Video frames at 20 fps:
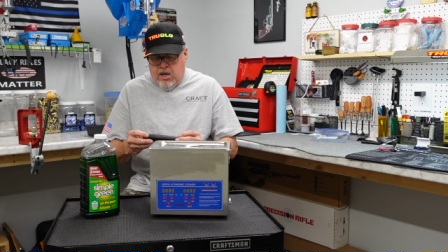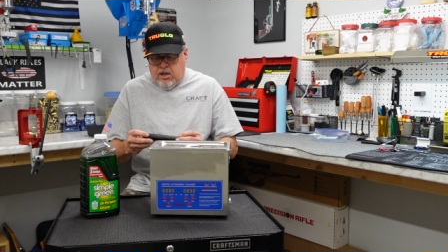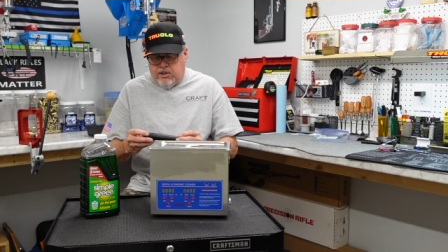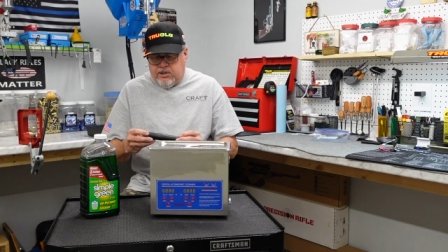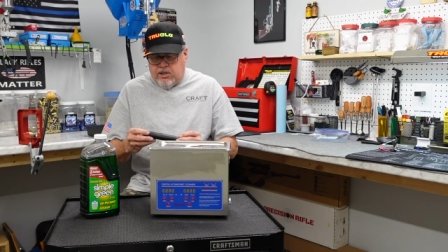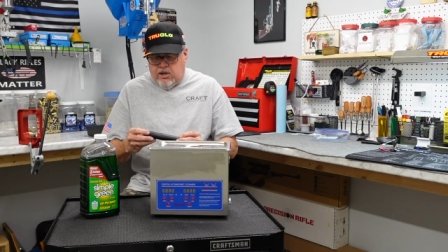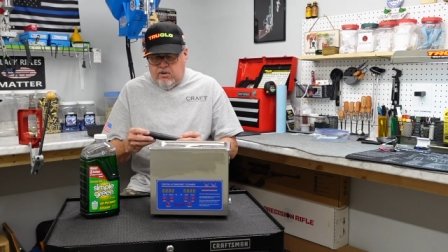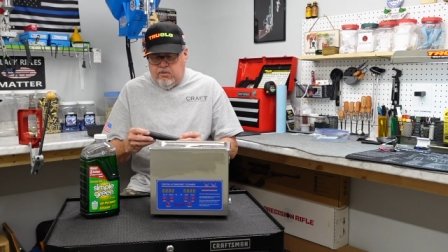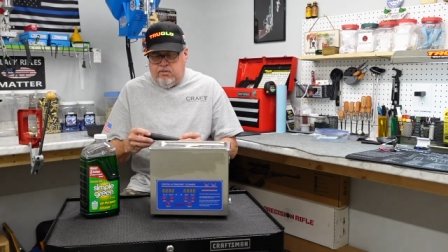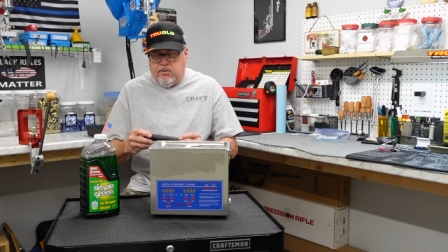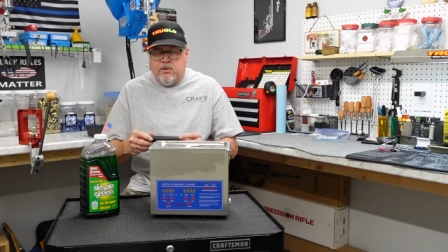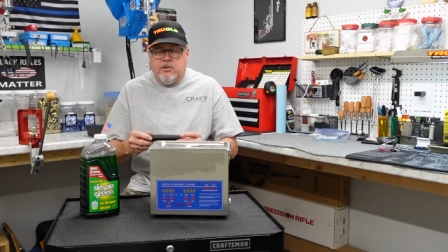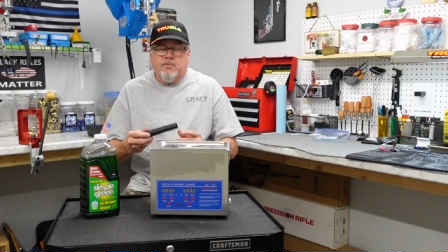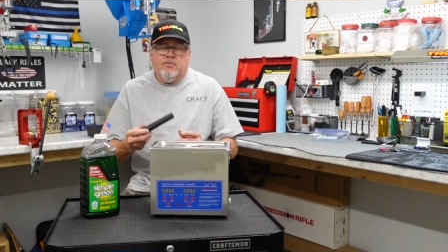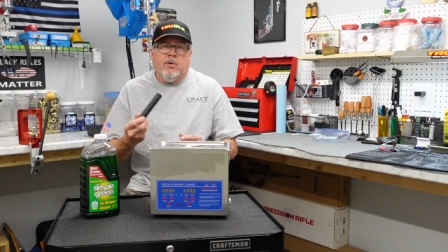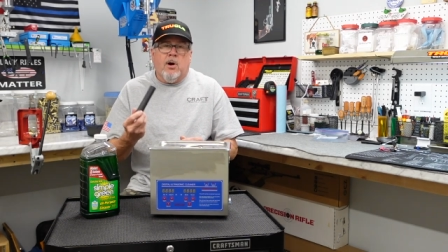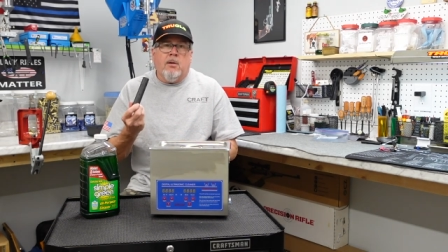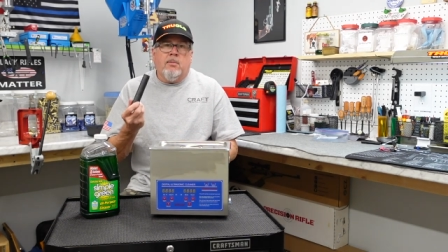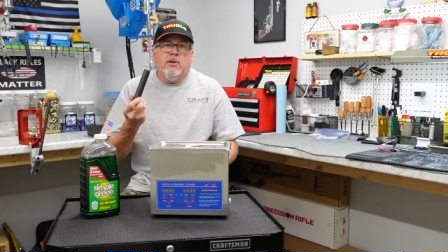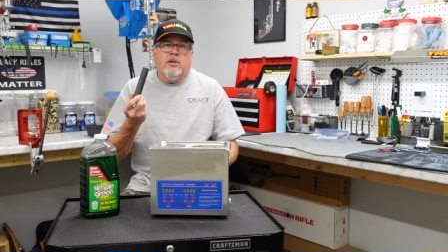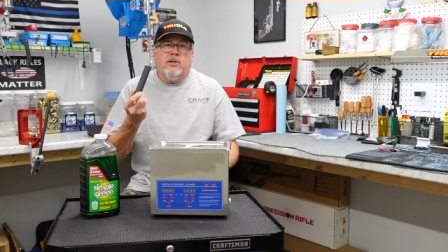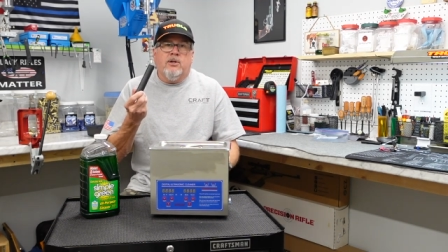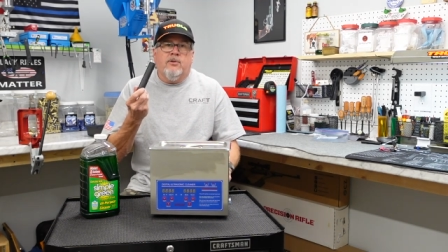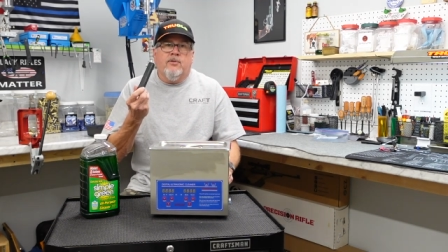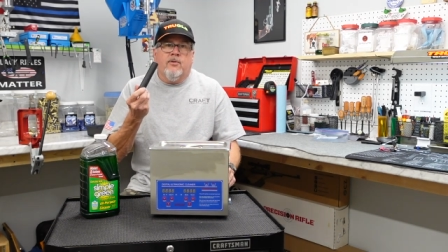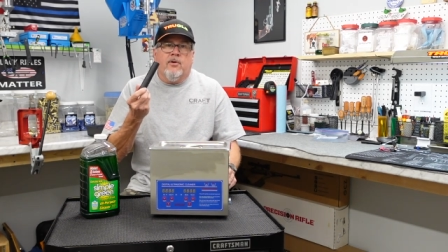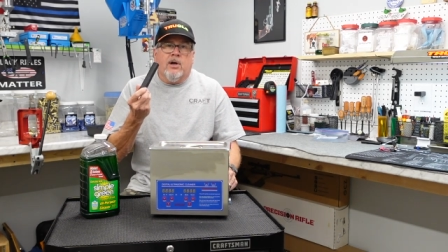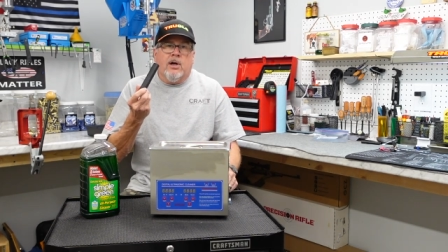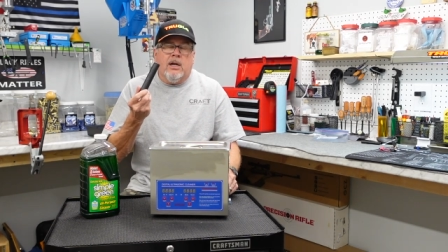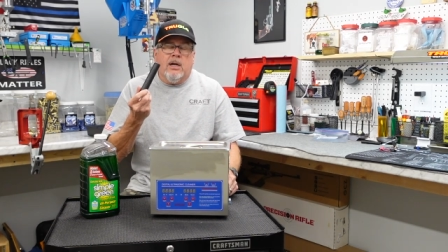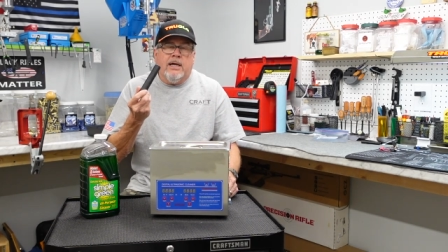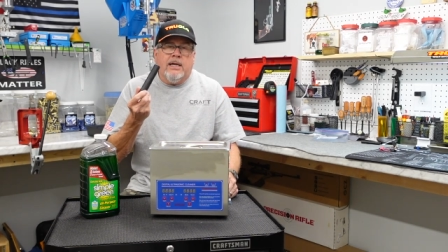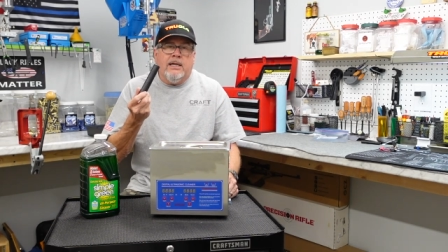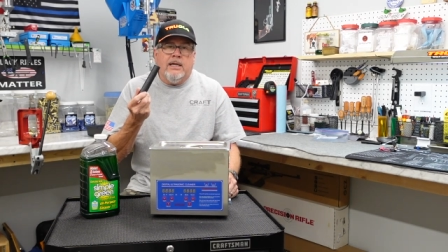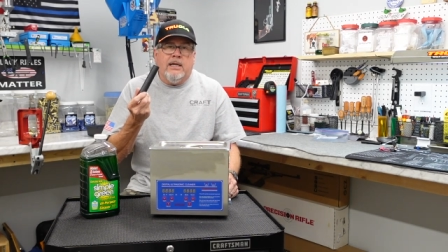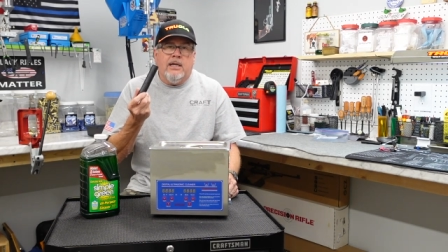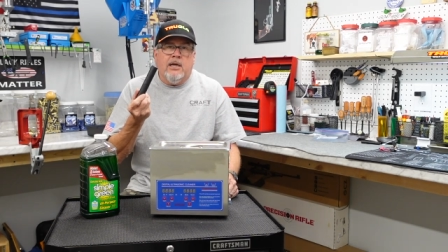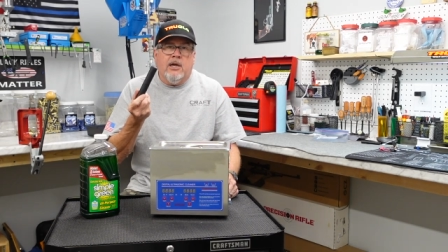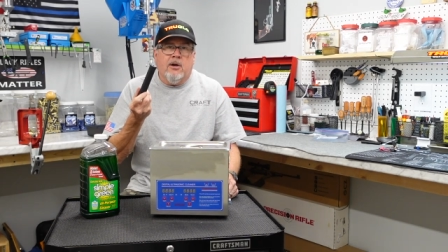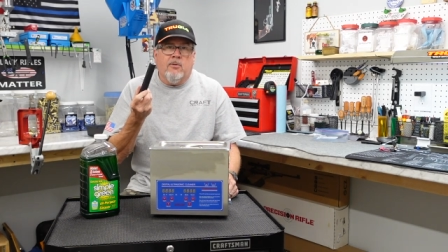So it's probably due for a
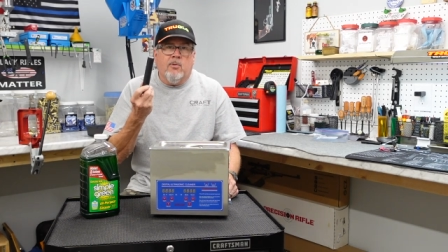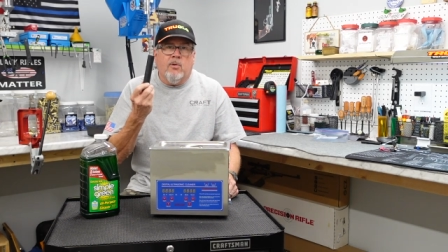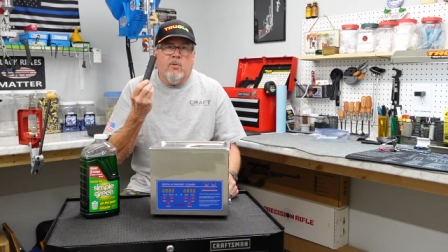cleaning here.